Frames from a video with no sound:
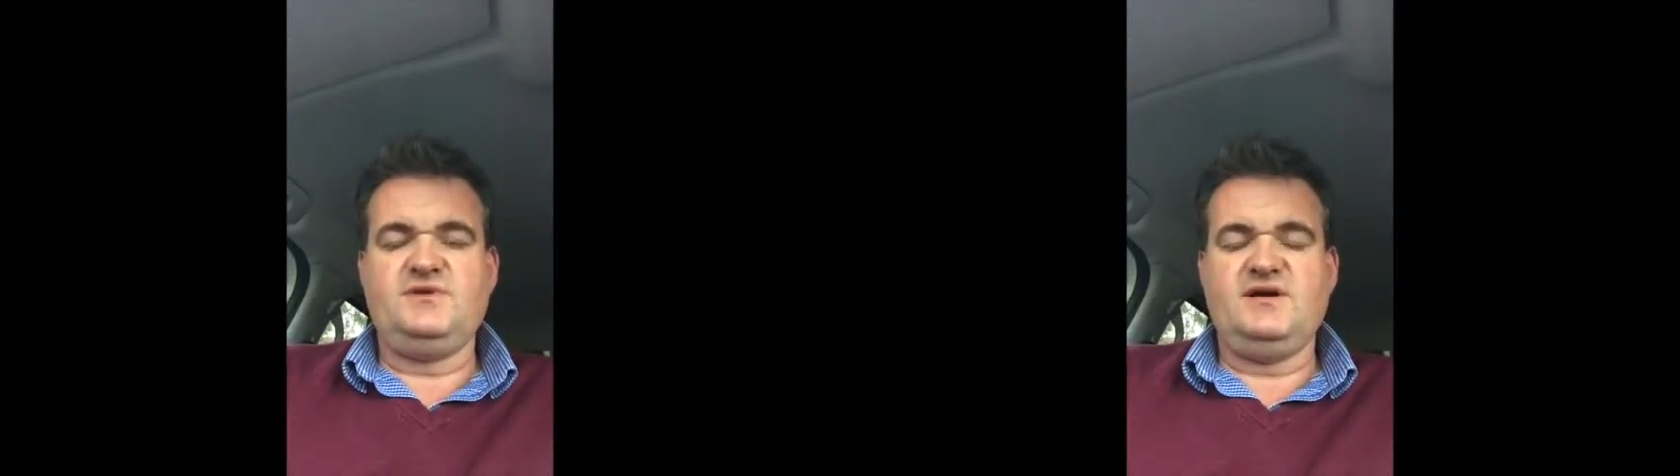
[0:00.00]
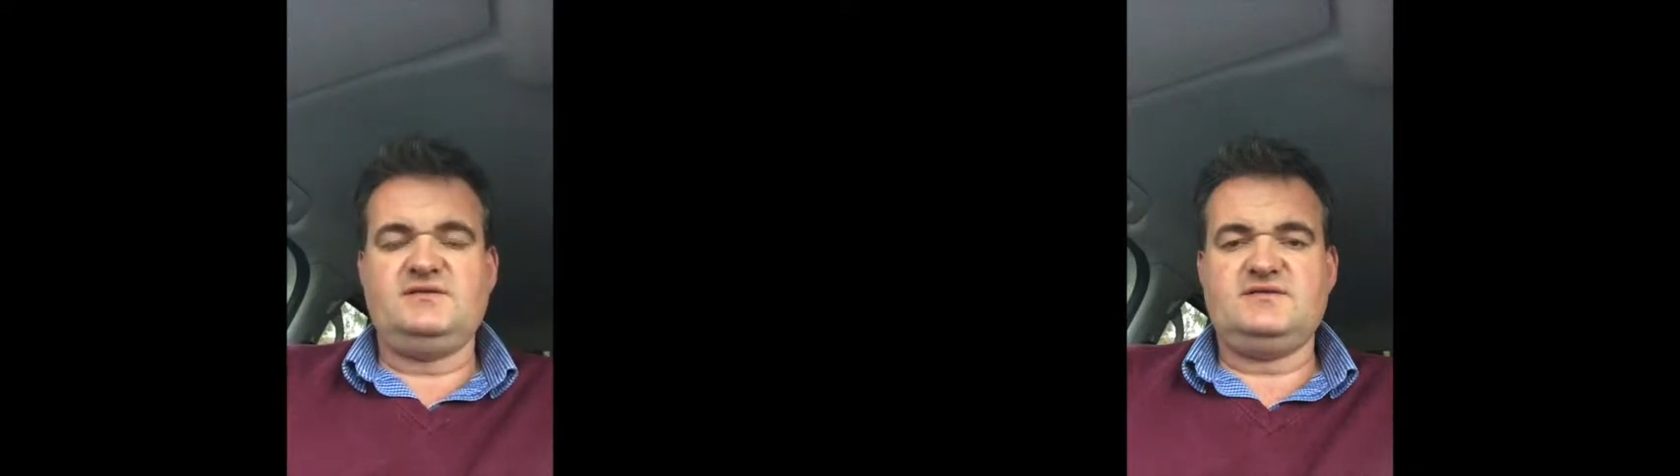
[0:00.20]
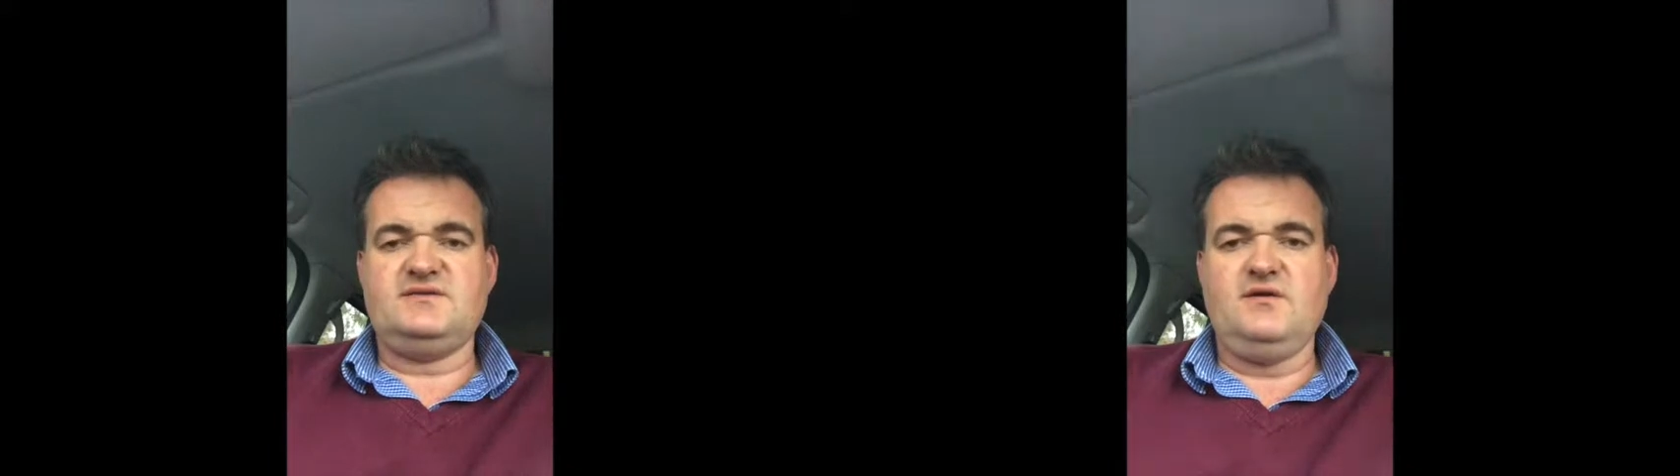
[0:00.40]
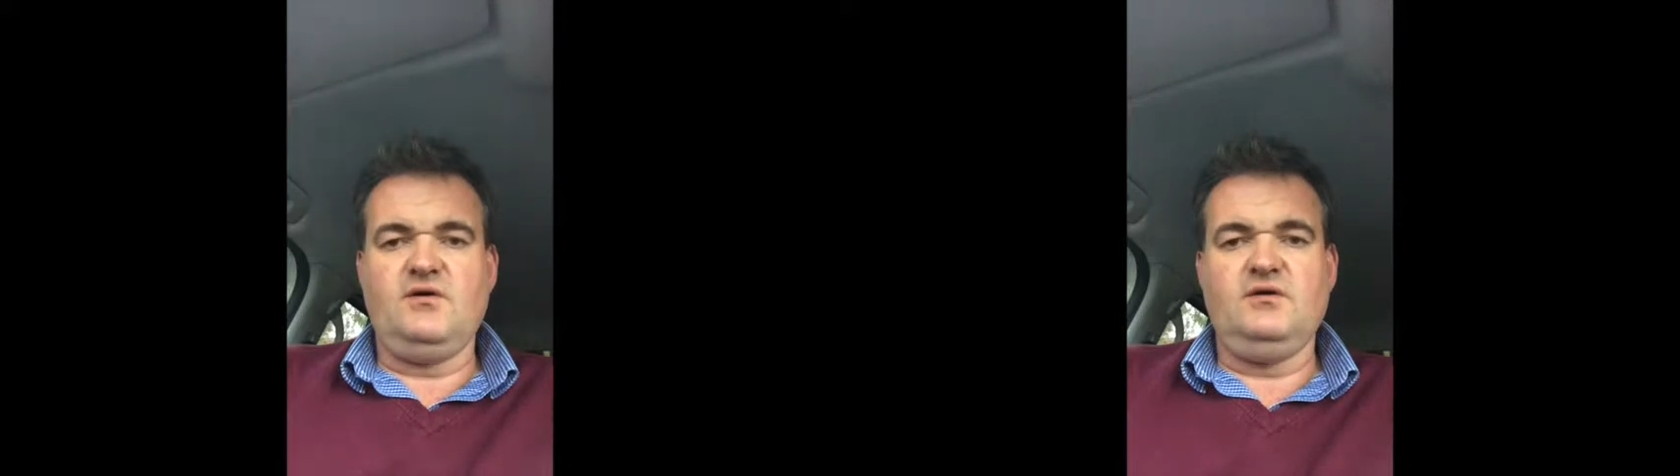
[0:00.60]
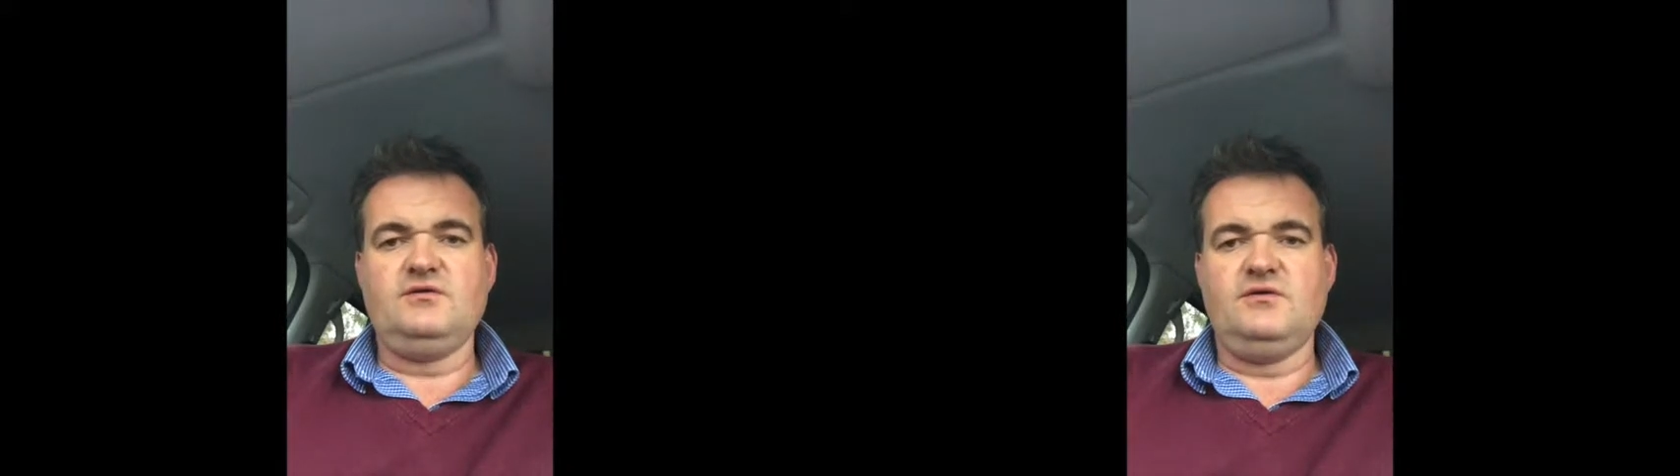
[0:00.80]
but that's
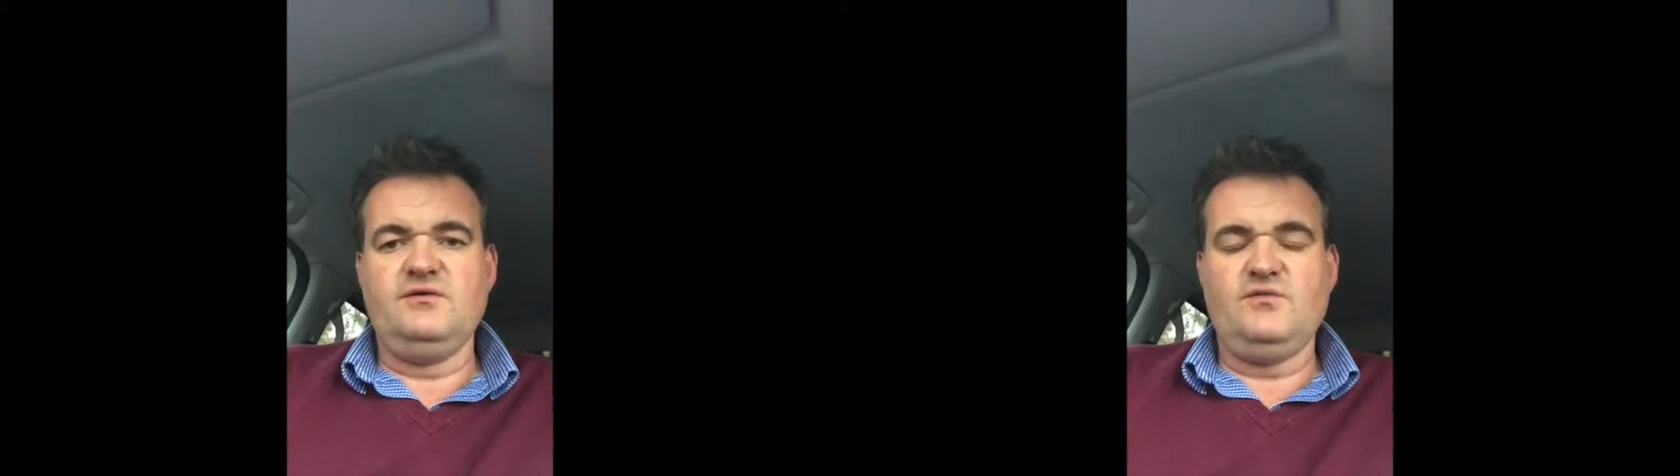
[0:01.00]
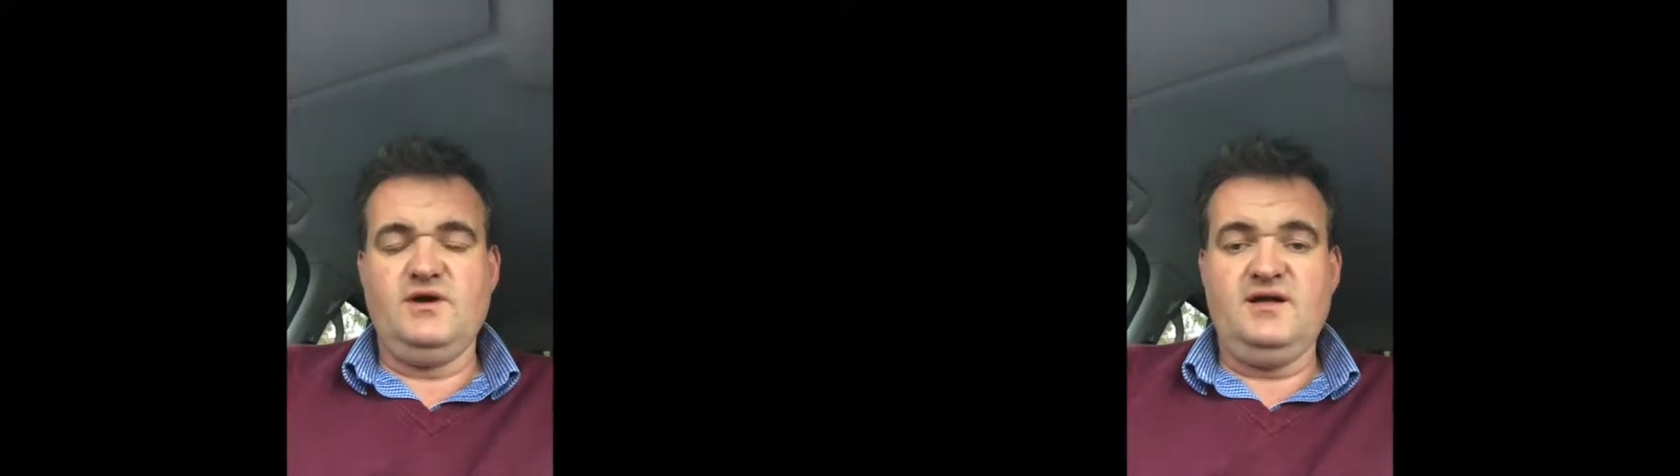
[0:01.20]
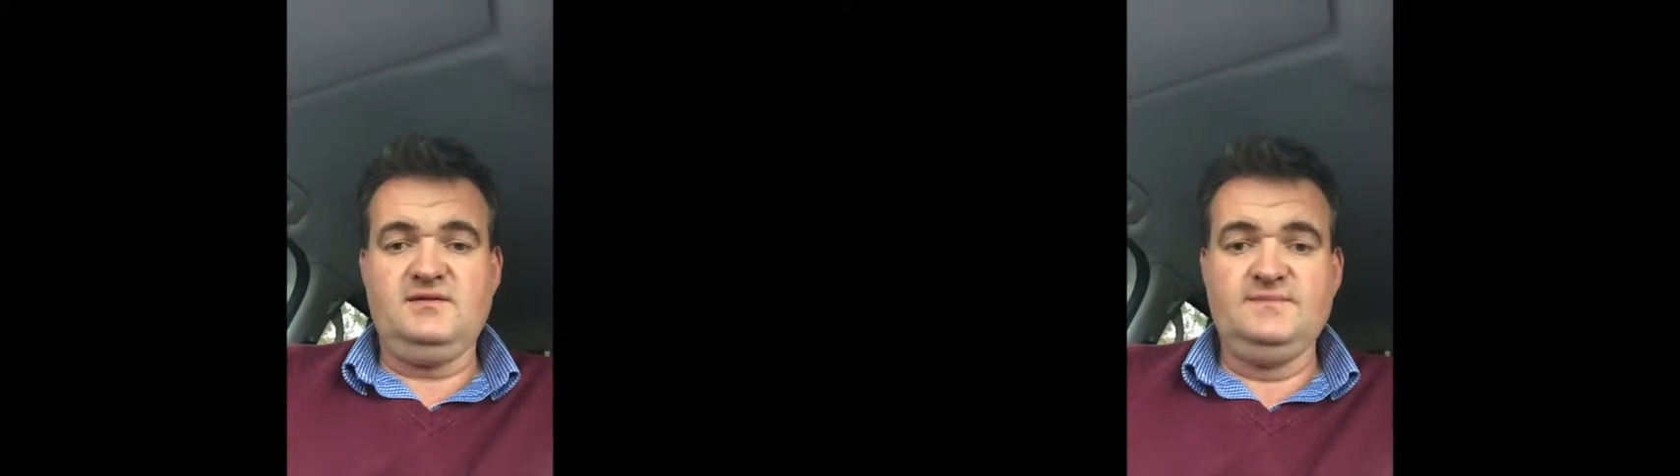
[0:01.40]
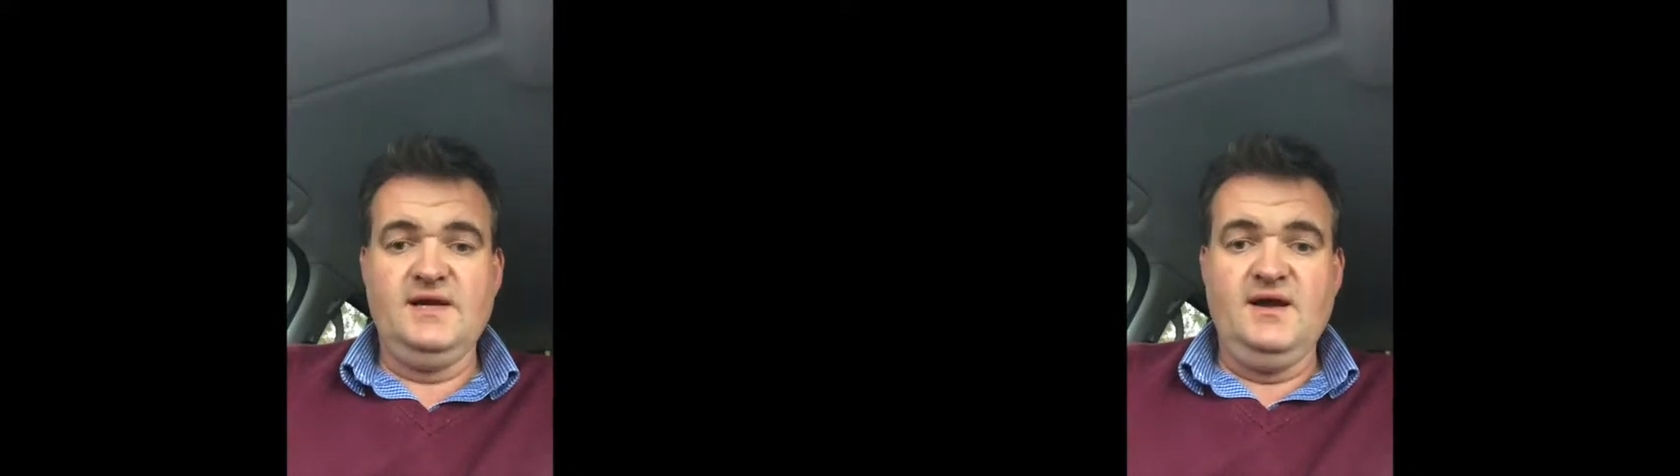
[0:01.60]
all going well.